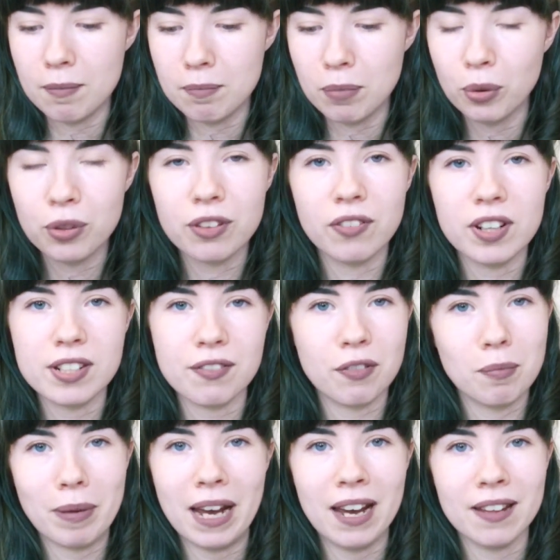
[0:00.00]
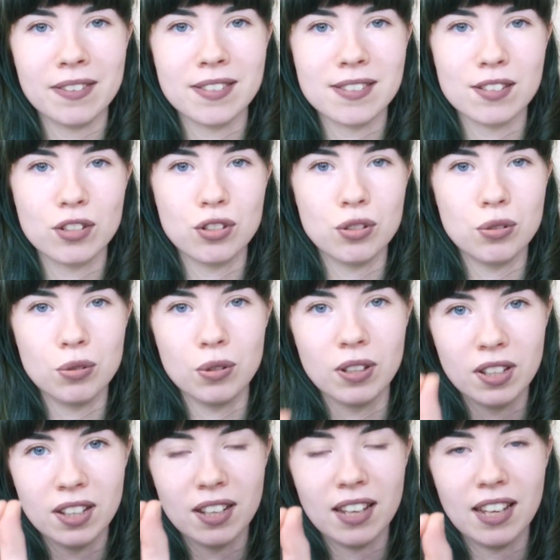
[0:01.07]
both of our different paths to
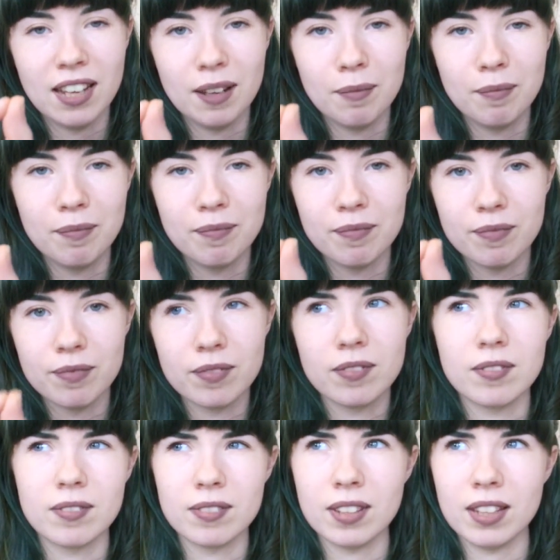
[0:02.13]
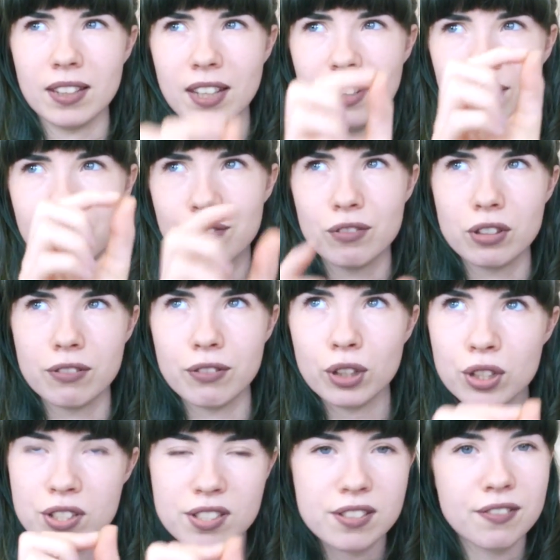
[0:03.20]
a kind of
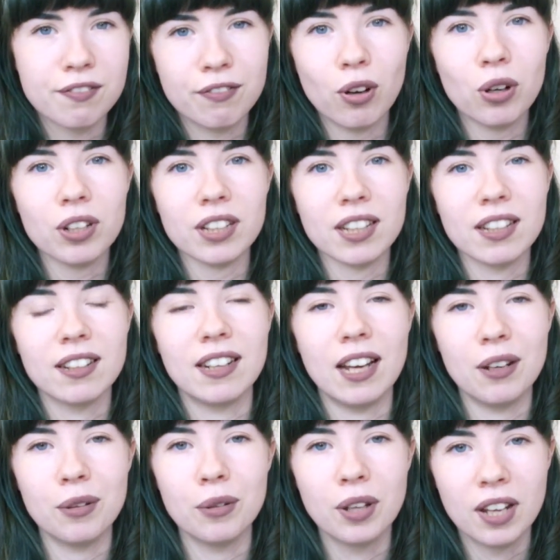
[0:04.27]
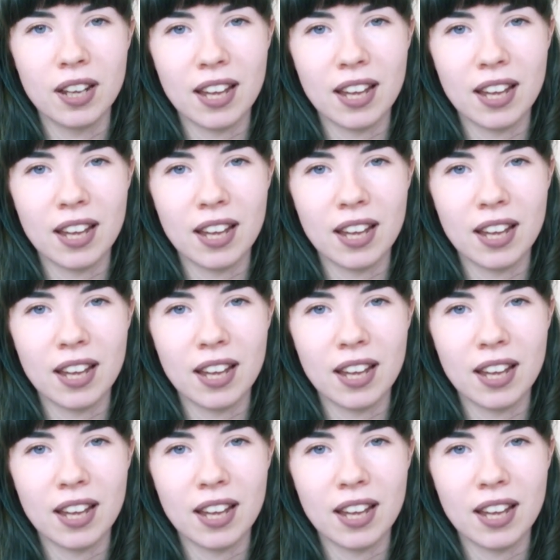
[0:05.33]
reverse fork now.